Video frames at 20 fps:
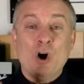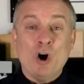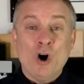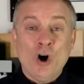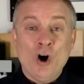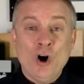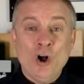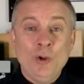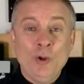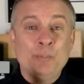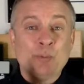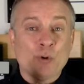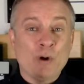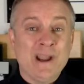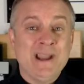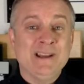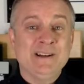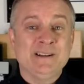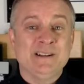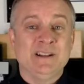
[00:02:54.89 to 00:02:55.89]
all
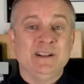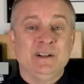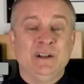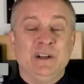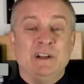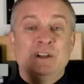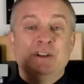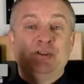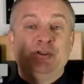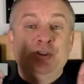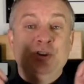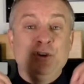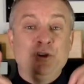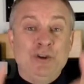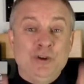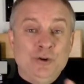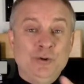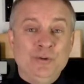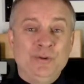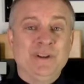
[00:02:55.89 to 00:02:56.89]
branded to
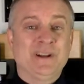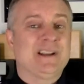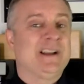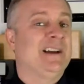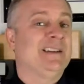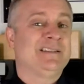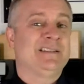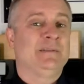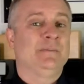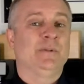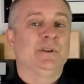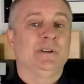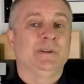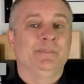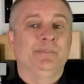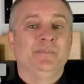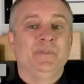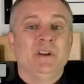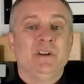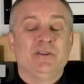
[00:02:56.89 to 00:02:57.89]
you, the customer.